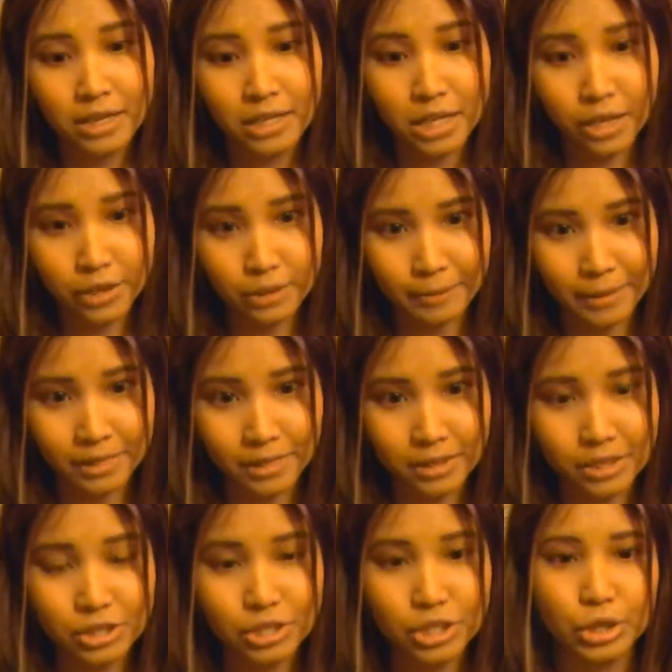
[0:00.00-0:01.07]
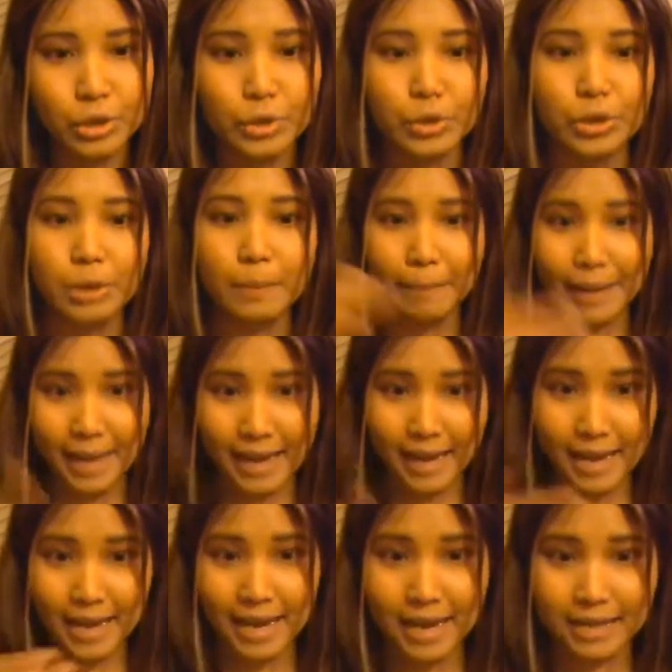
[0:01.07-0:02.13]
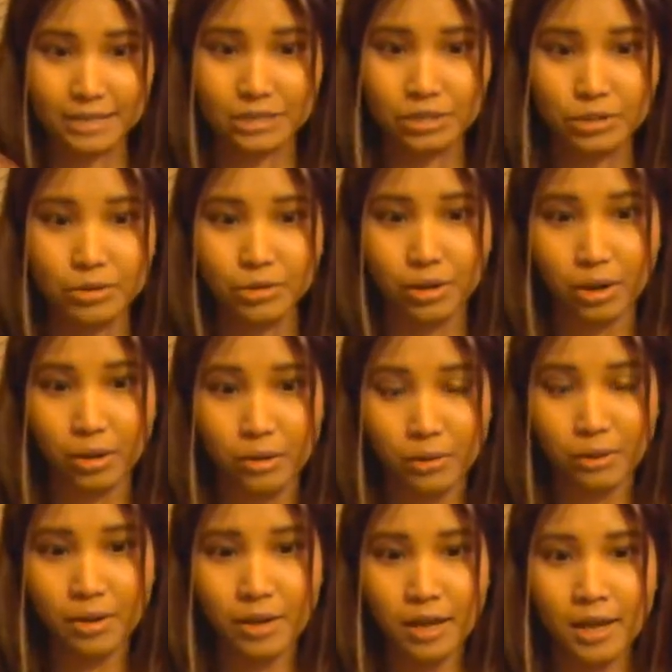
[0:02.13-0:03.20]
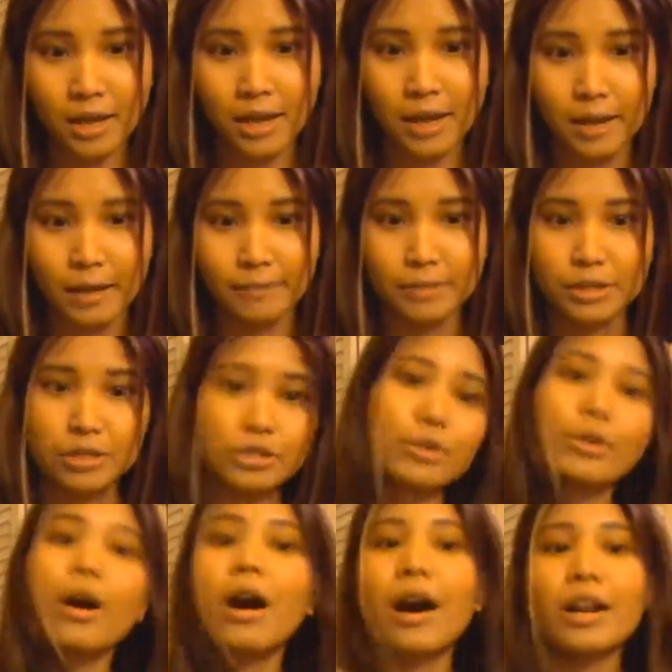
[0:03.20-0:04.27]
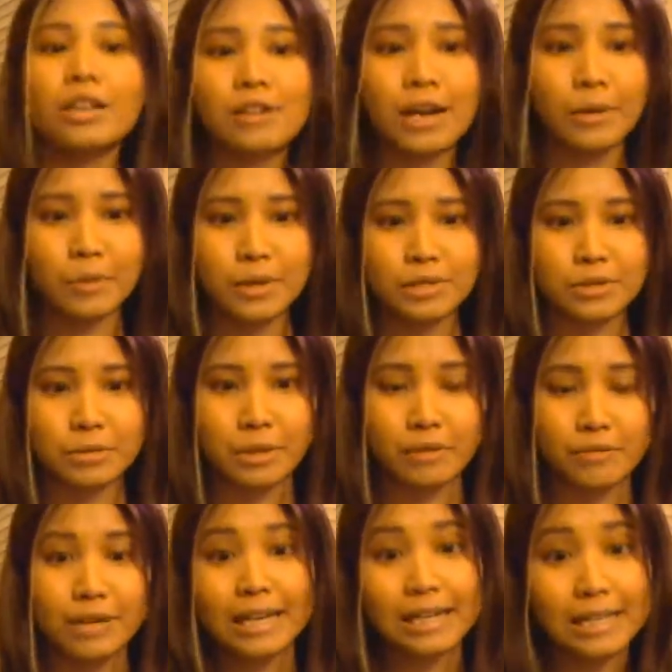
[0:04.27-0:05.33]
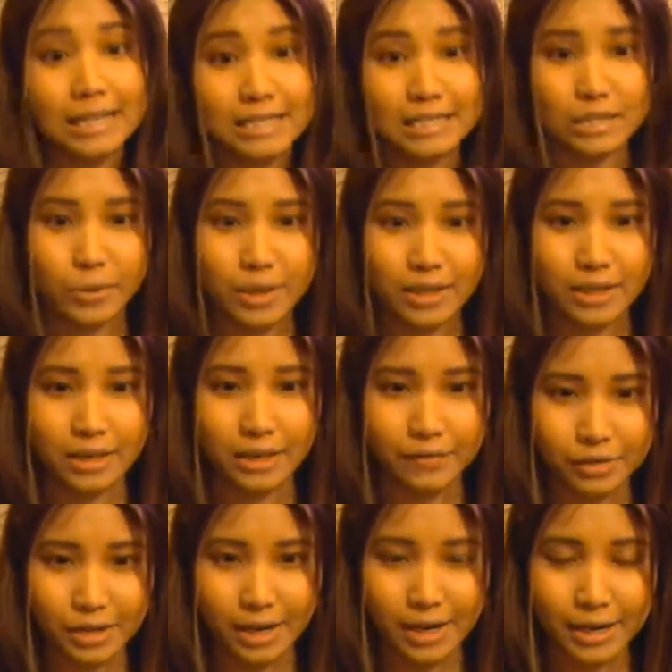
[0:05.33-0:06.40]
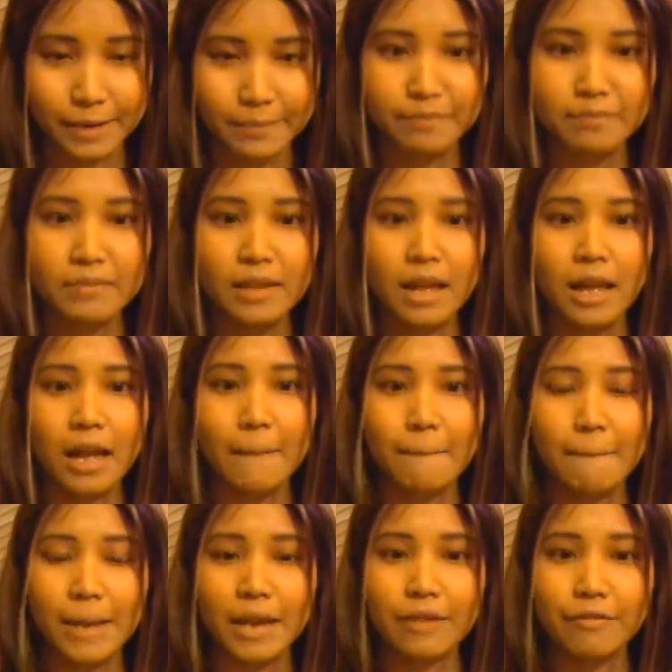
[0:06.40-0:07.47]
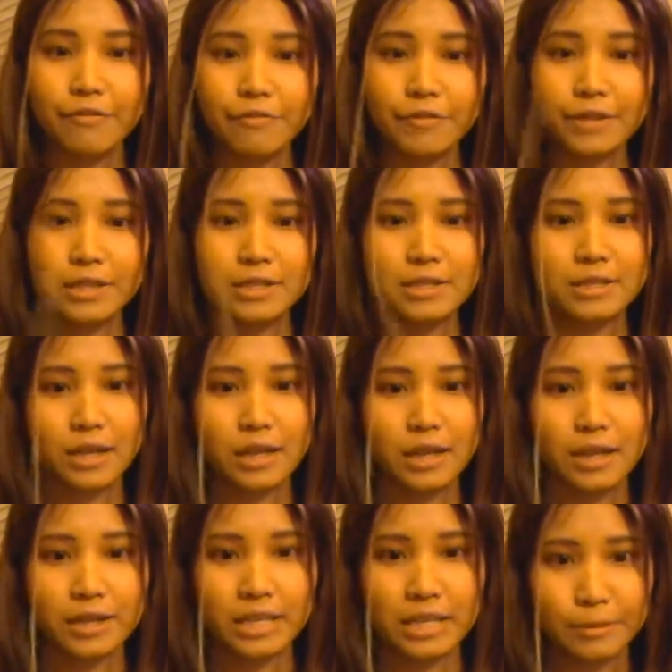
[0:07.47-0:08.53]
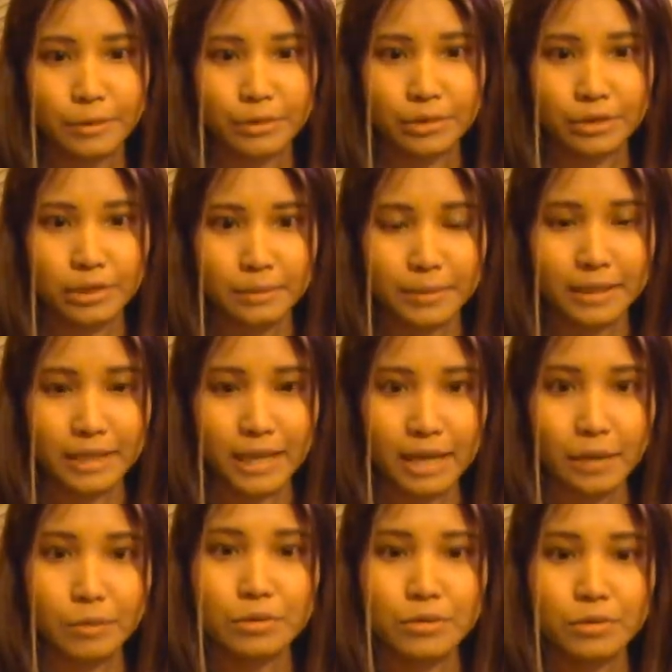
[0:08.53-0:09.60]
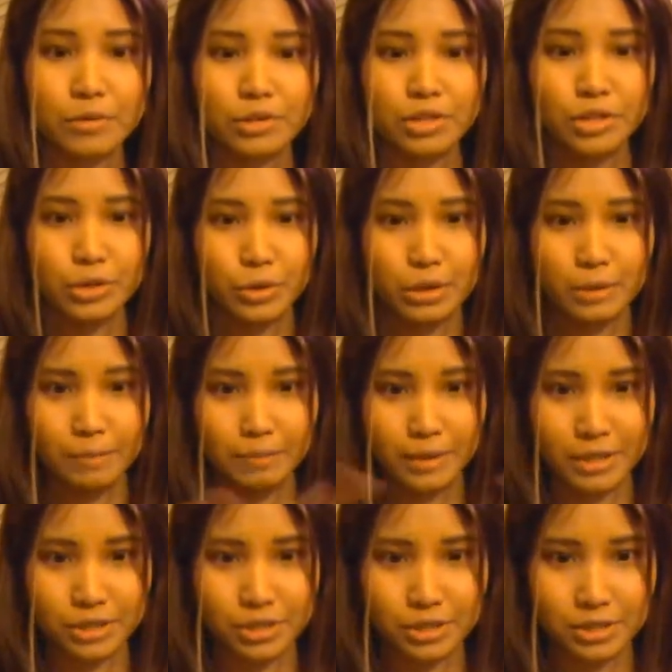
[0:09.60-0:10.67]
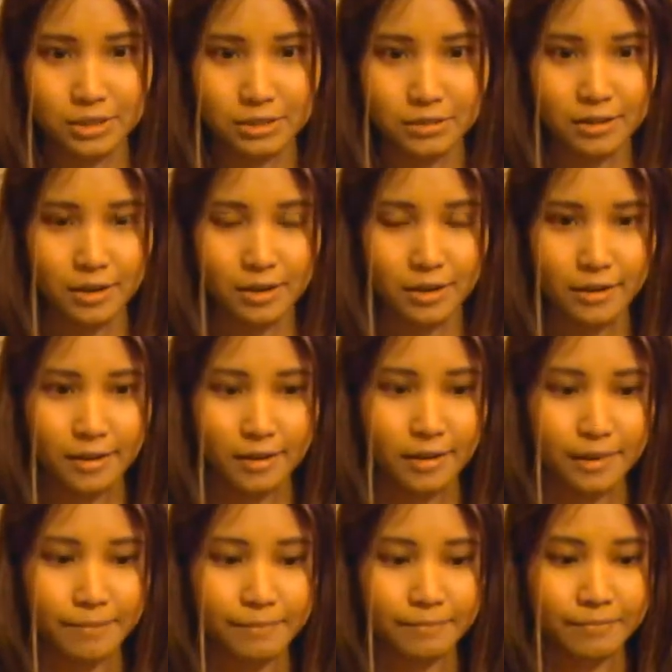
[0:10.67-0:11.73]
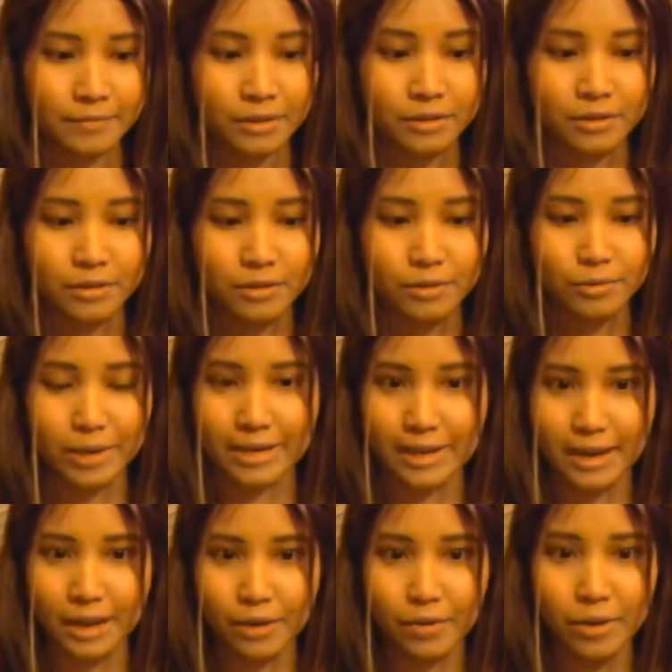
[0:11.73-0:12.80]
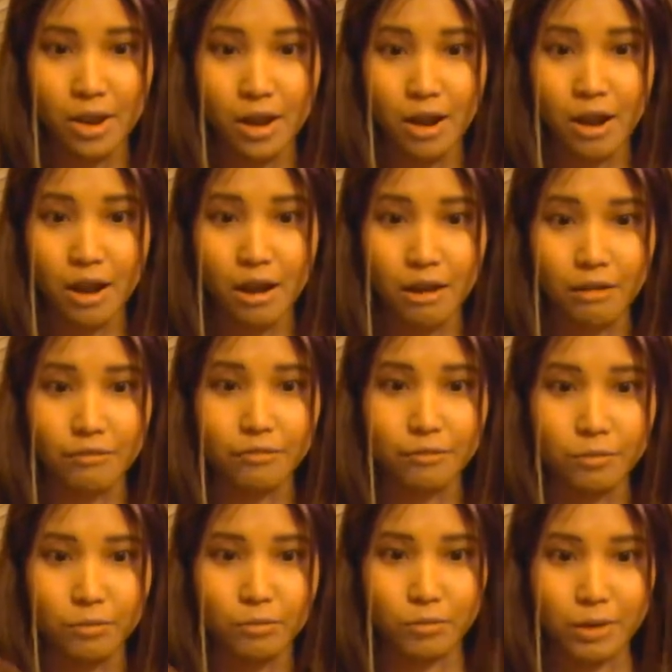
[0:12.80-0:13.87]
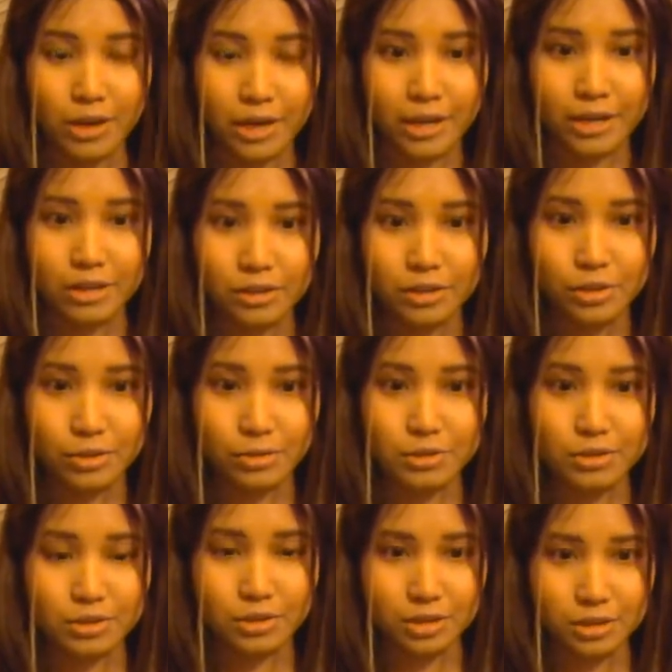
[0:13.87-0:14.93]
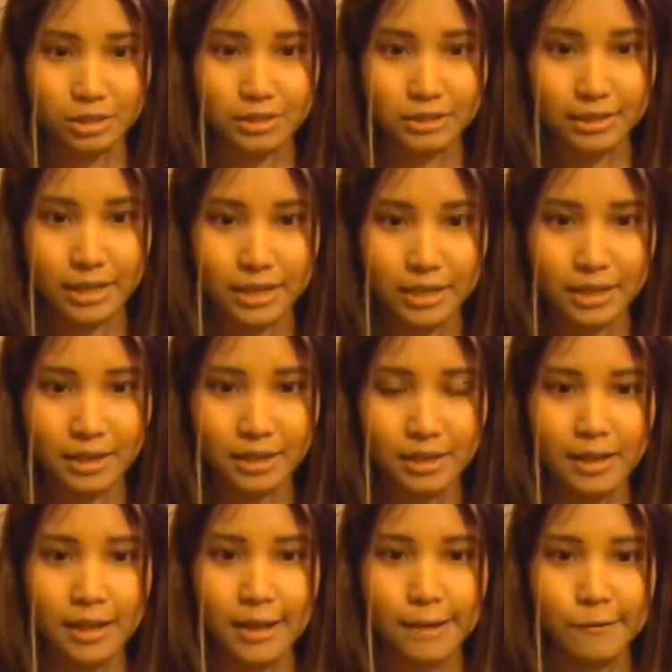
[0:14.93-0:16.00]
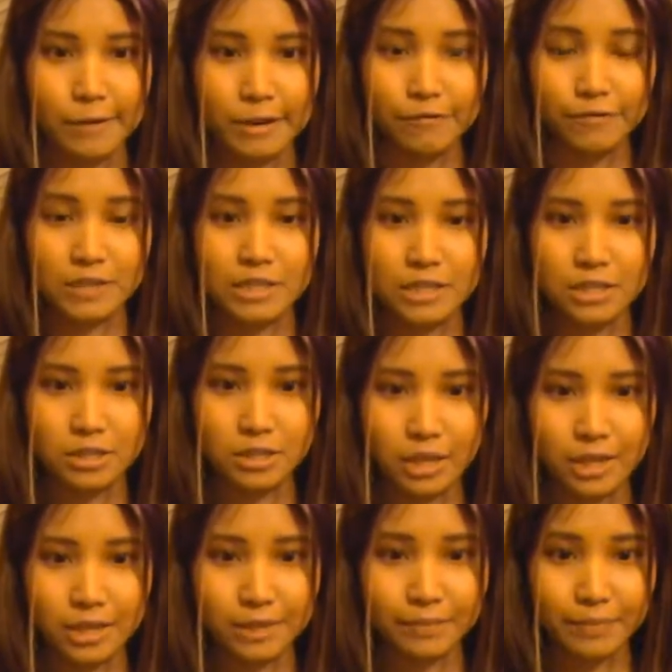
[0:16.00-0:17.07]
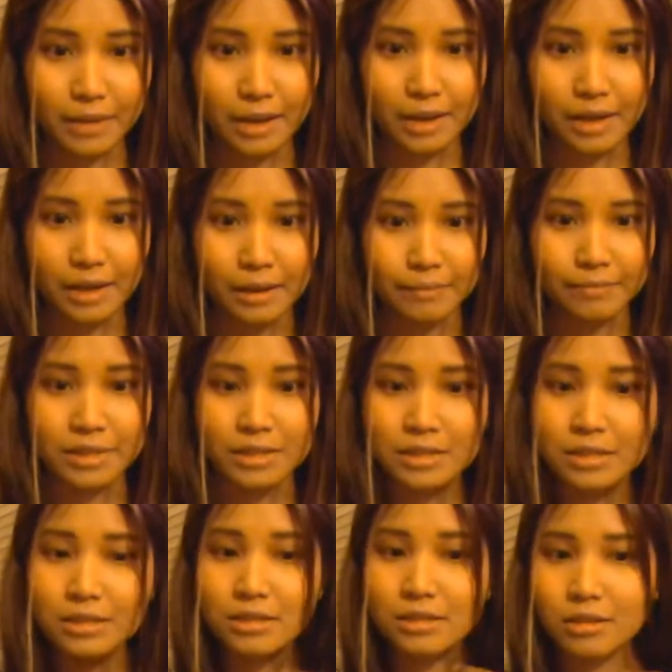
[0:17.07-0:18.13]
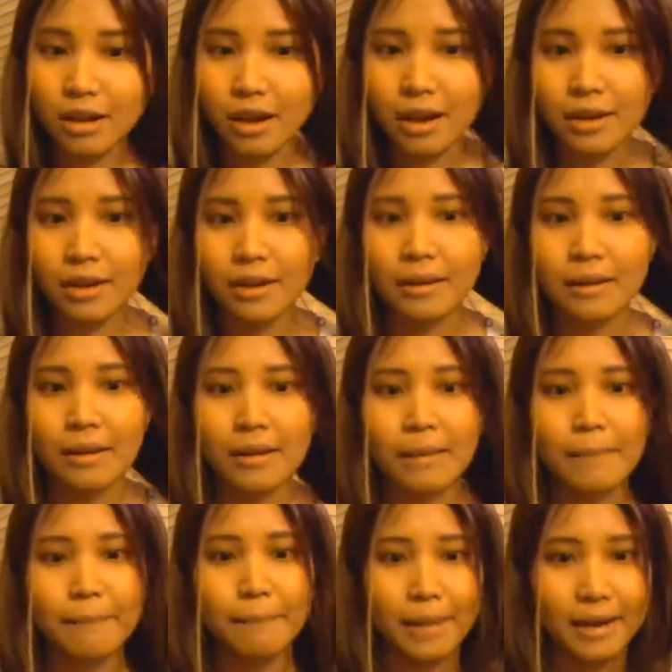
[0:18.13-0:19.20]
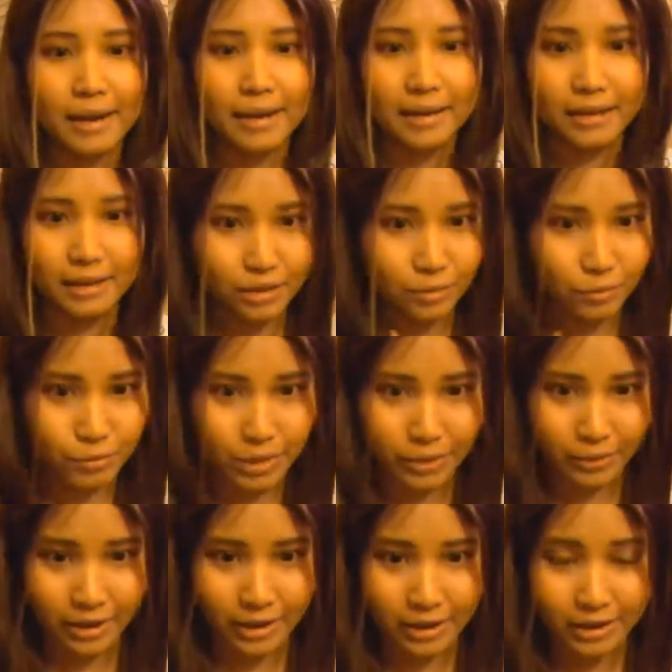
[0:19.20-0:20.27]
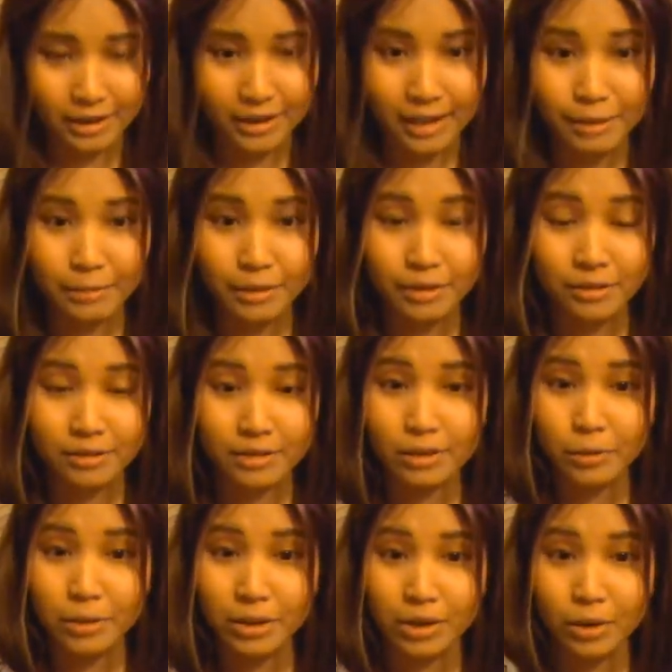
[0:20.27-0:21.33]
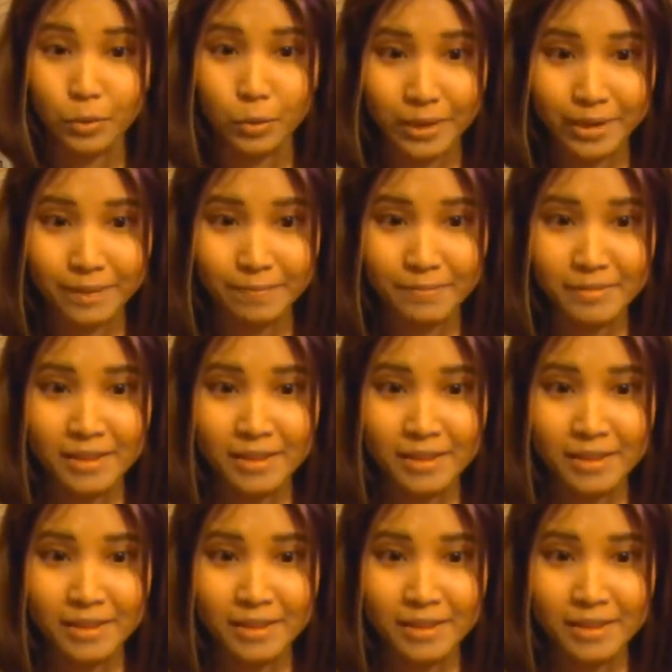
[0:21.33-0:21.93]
the other month. So you're paying as you go. There's no contract whatsoever, at least the one that I've tried. My first chemotherapy, I will show you the picture right now of what I used to look like when I first started. This is not my real hair. I am currently wearing a wig.